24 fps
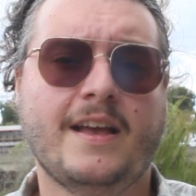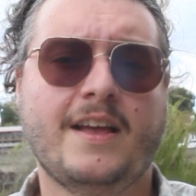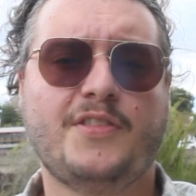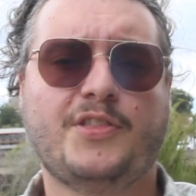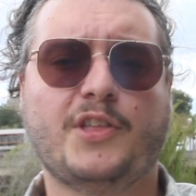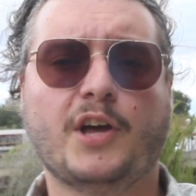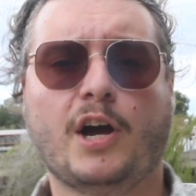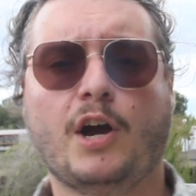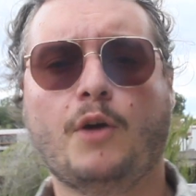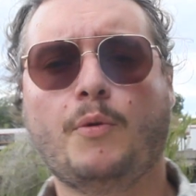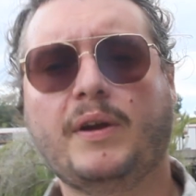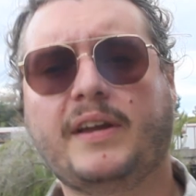
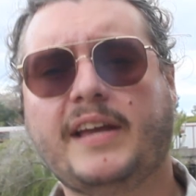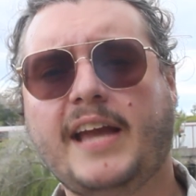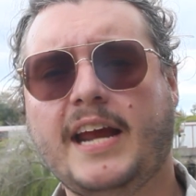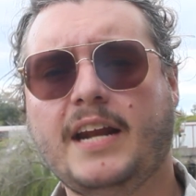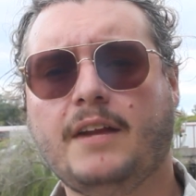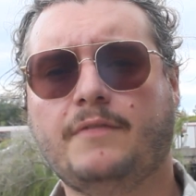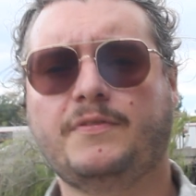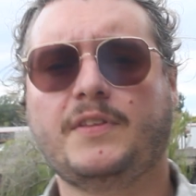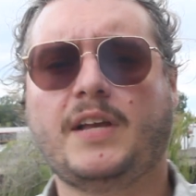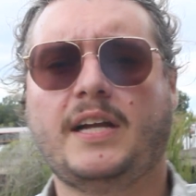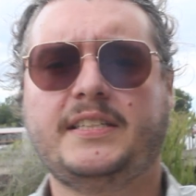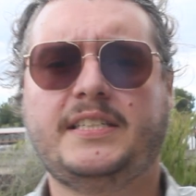The Hurricane
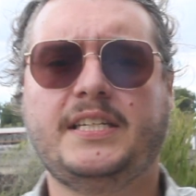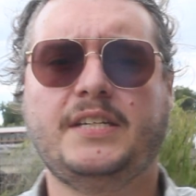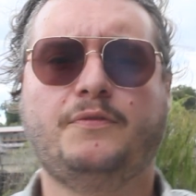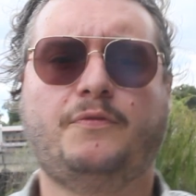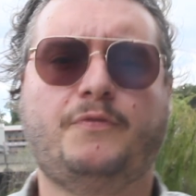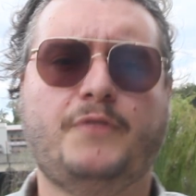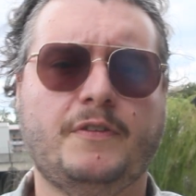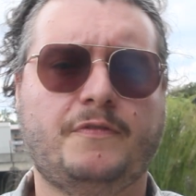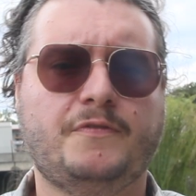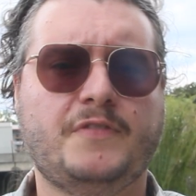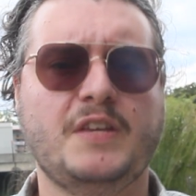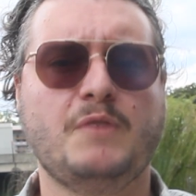of
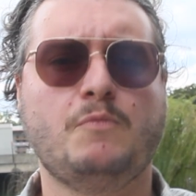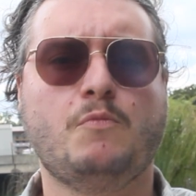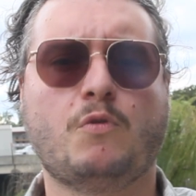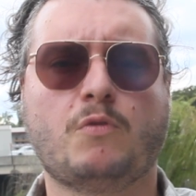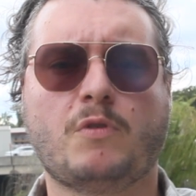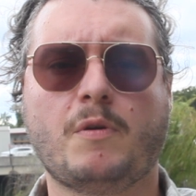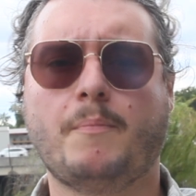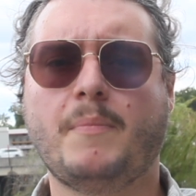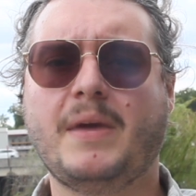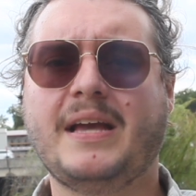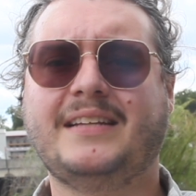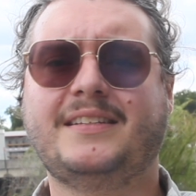1915 will
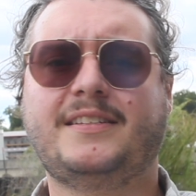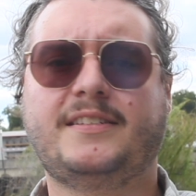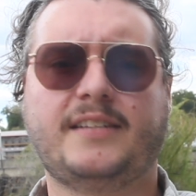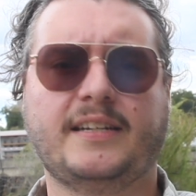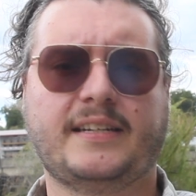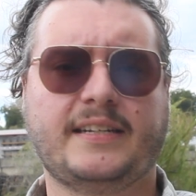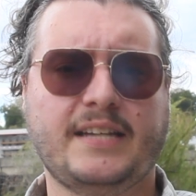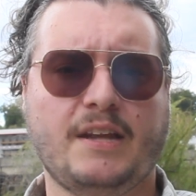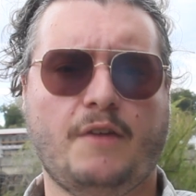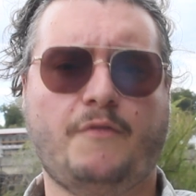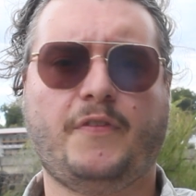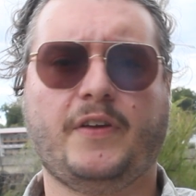remain
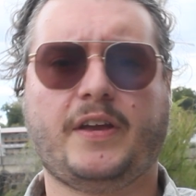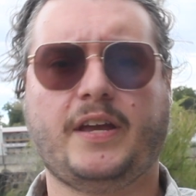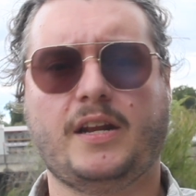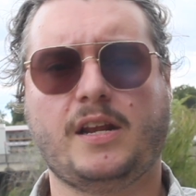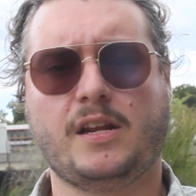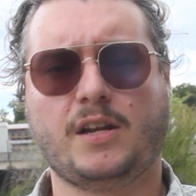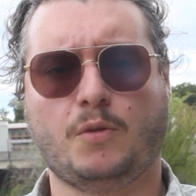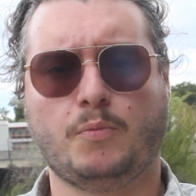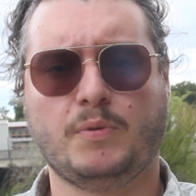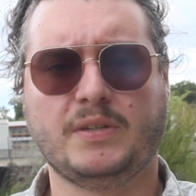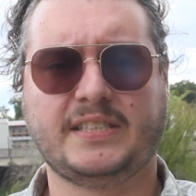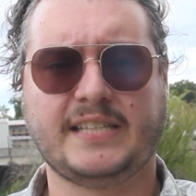significant
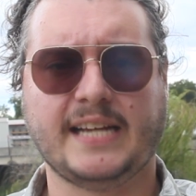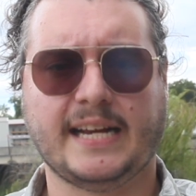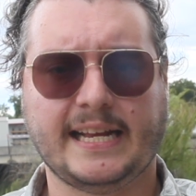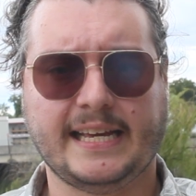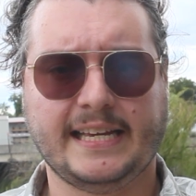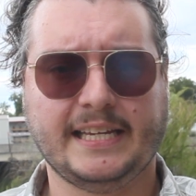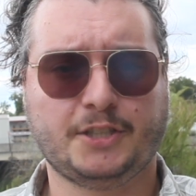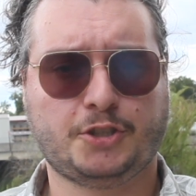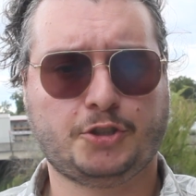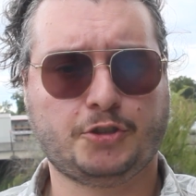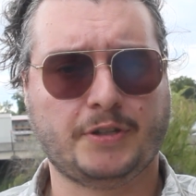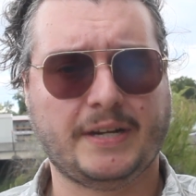in Louisiana
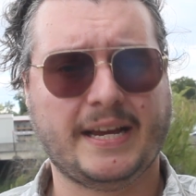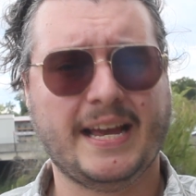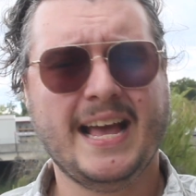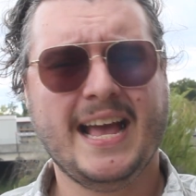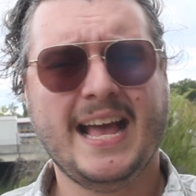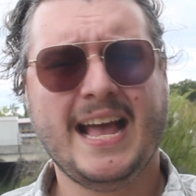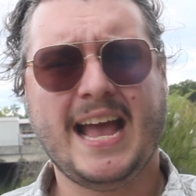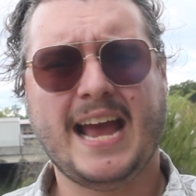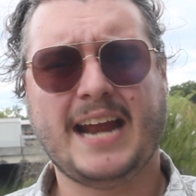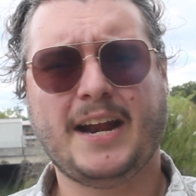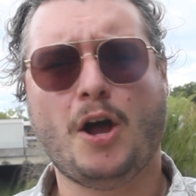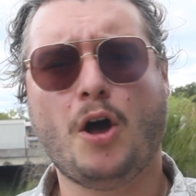history,
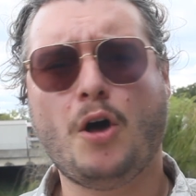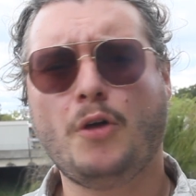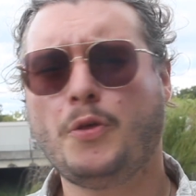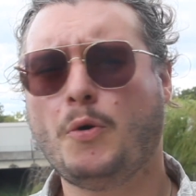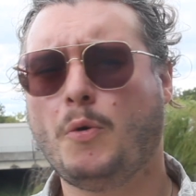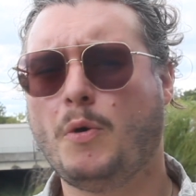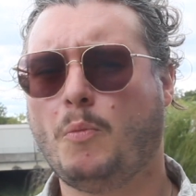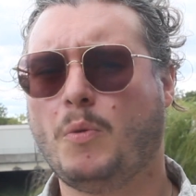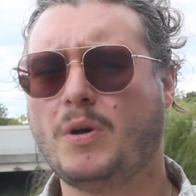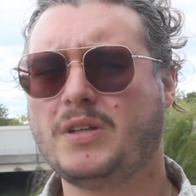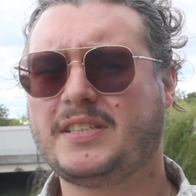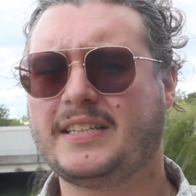and
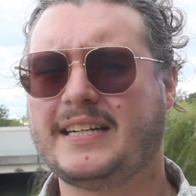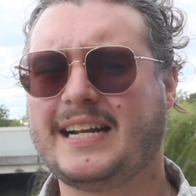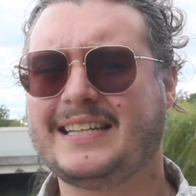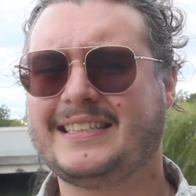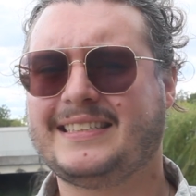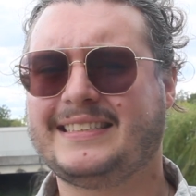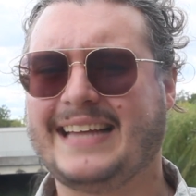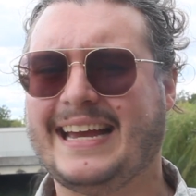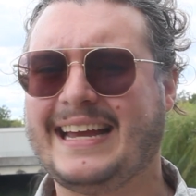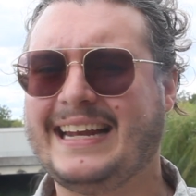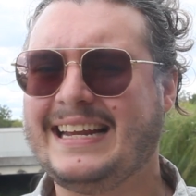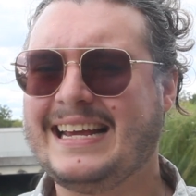although it wasn't
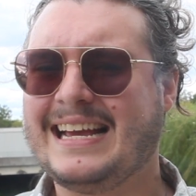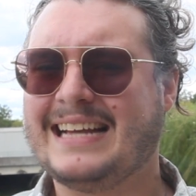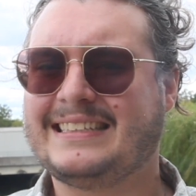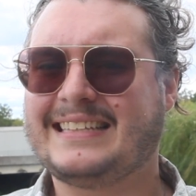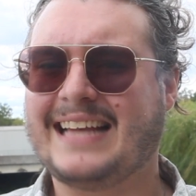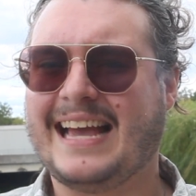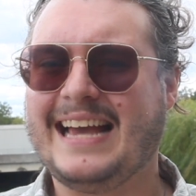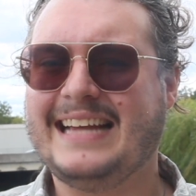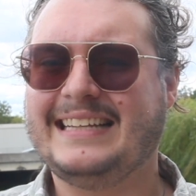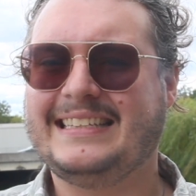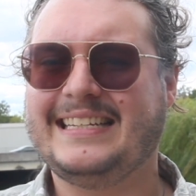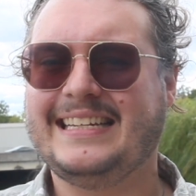as deadly as
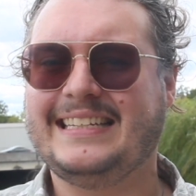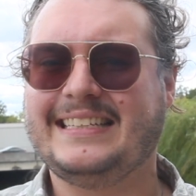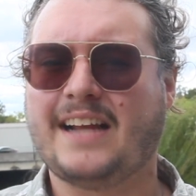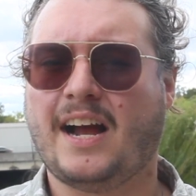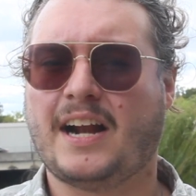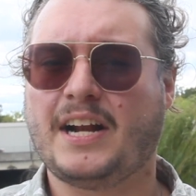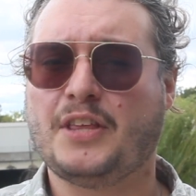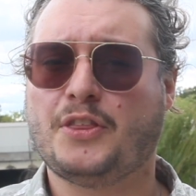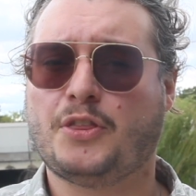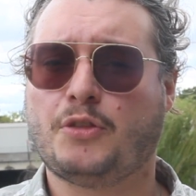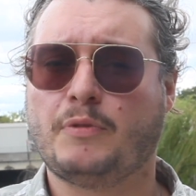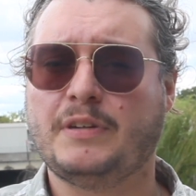the
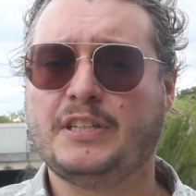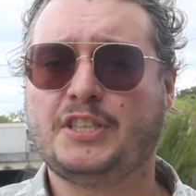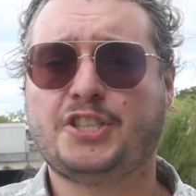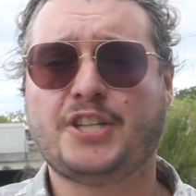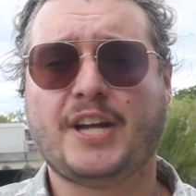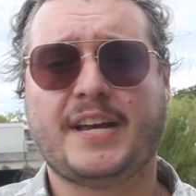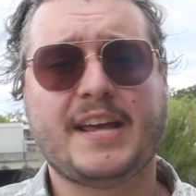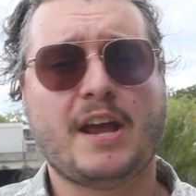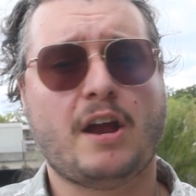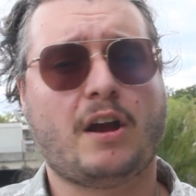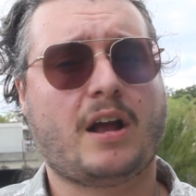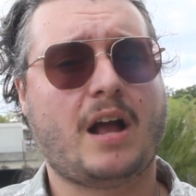1893
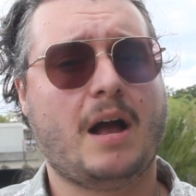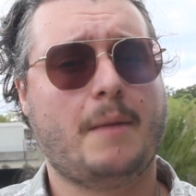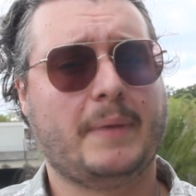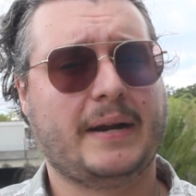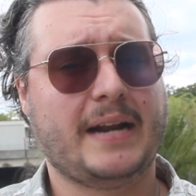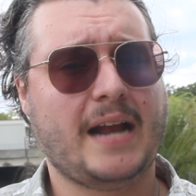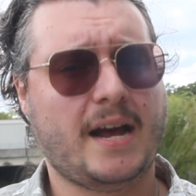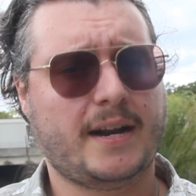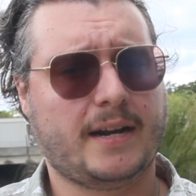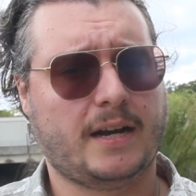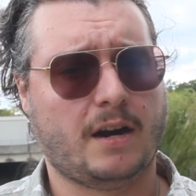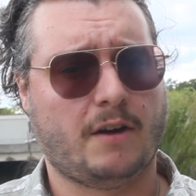
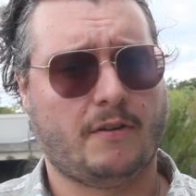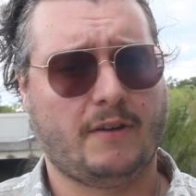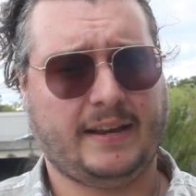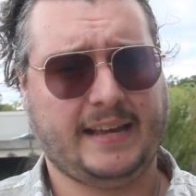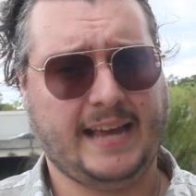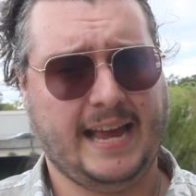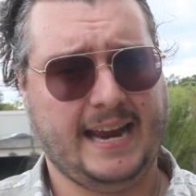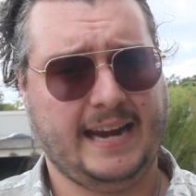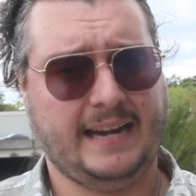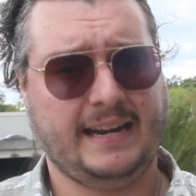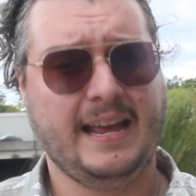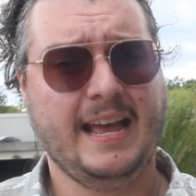Chanière-Caminada
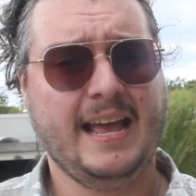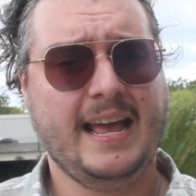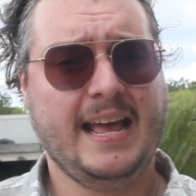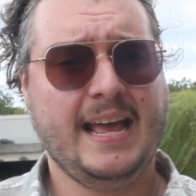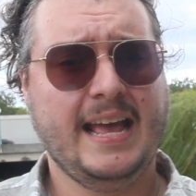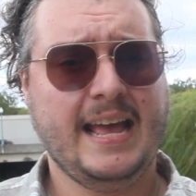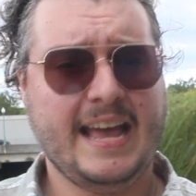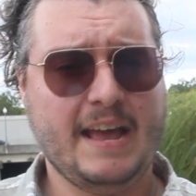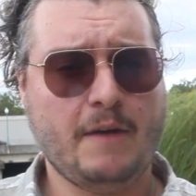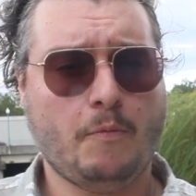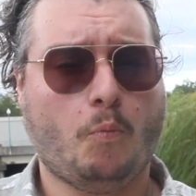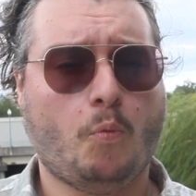hurricane,
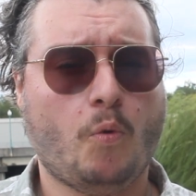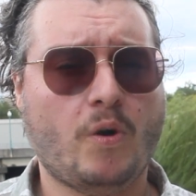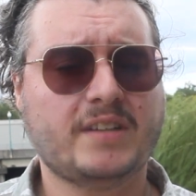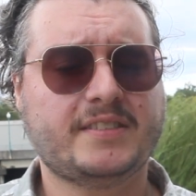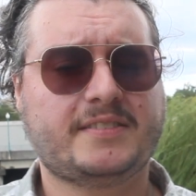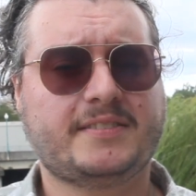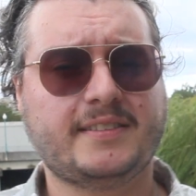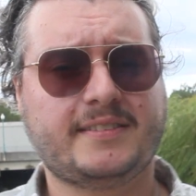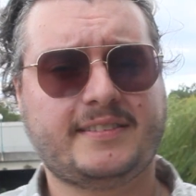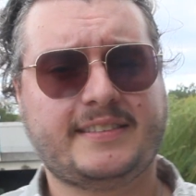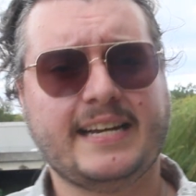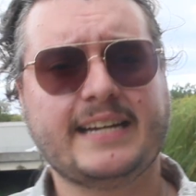it
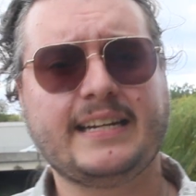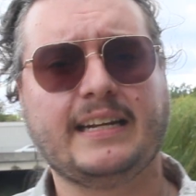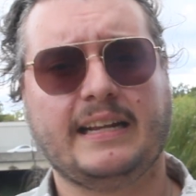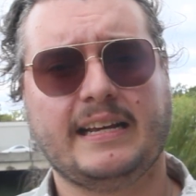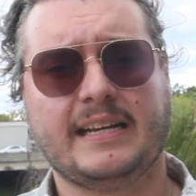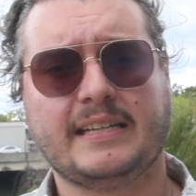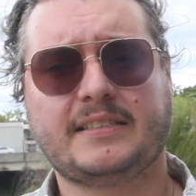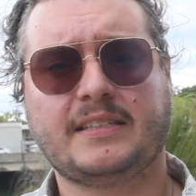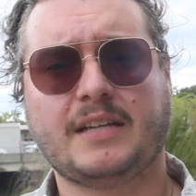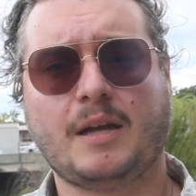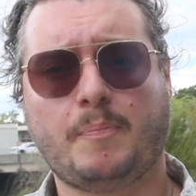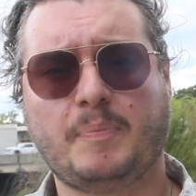was the
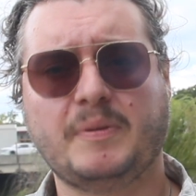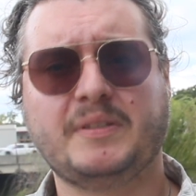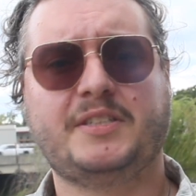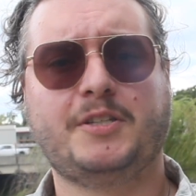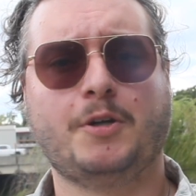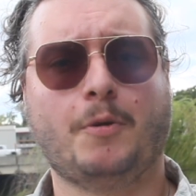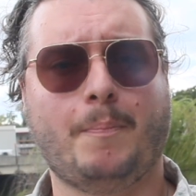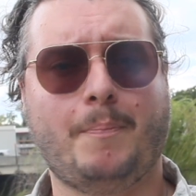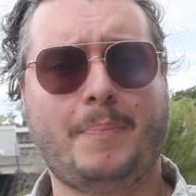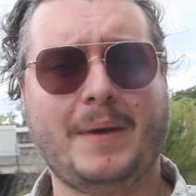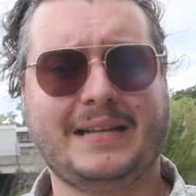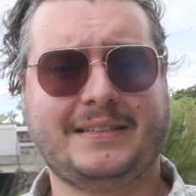deadliest up
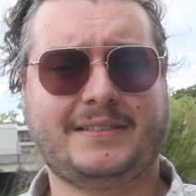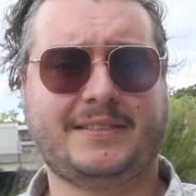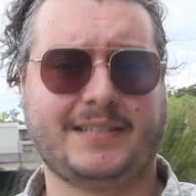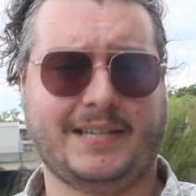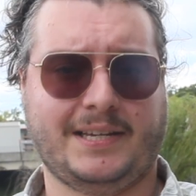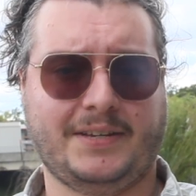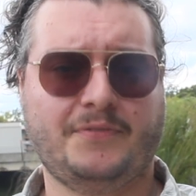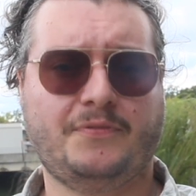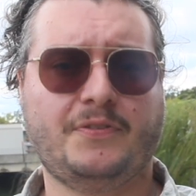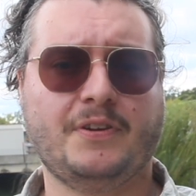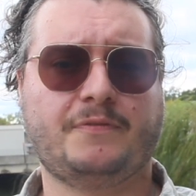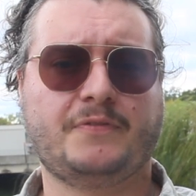until
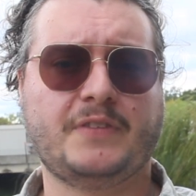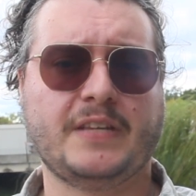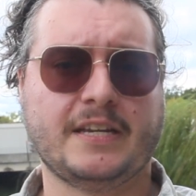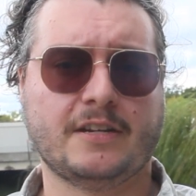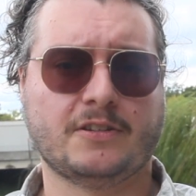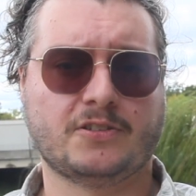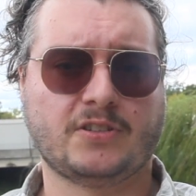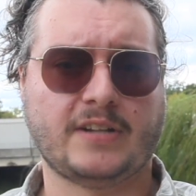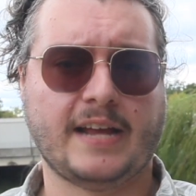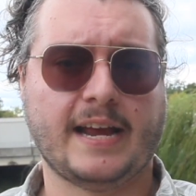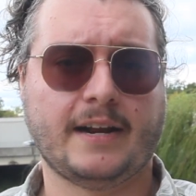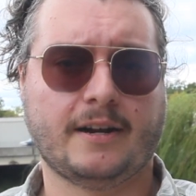Betsy 50
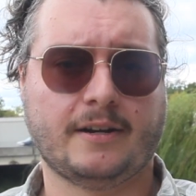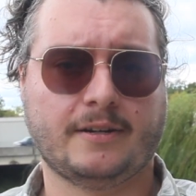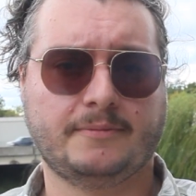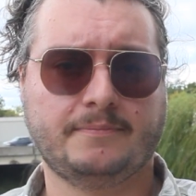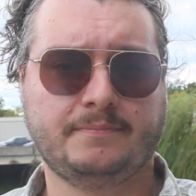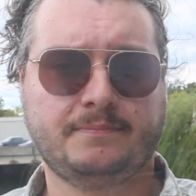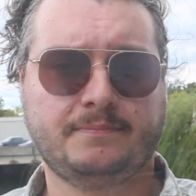years later.